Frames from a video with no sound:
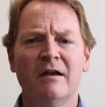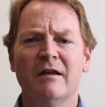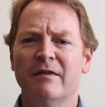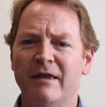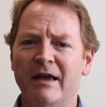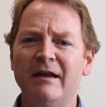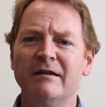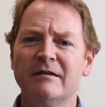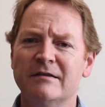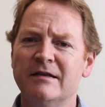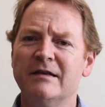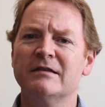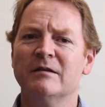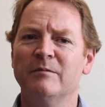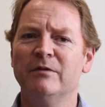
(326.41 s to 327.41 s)
That
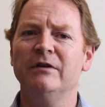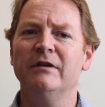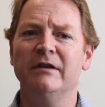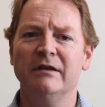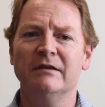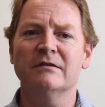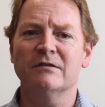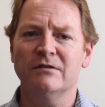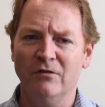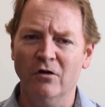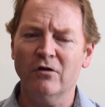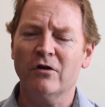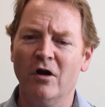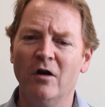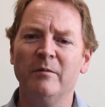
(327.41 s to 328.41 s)
accessibility is
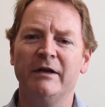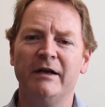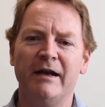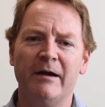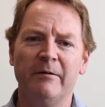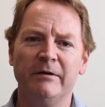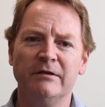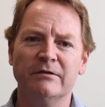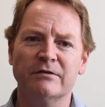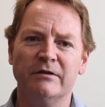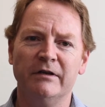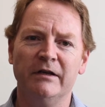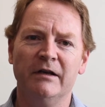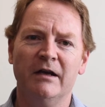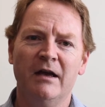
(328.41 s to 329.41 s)
not common in our
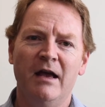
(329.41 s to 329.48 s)
industry